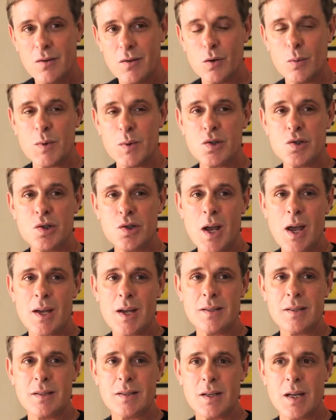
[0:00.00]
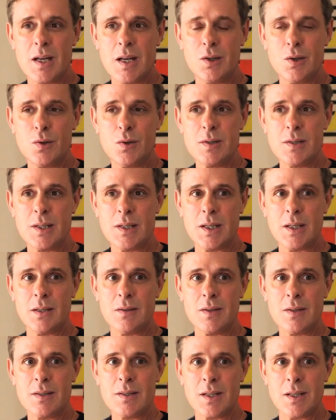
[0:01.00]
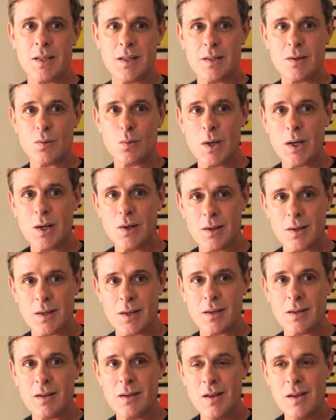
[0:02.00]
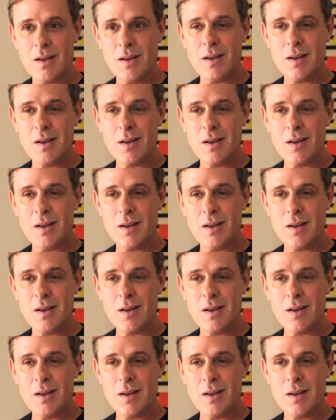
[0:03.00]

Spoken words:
from his chest, and you see the skin he's wearing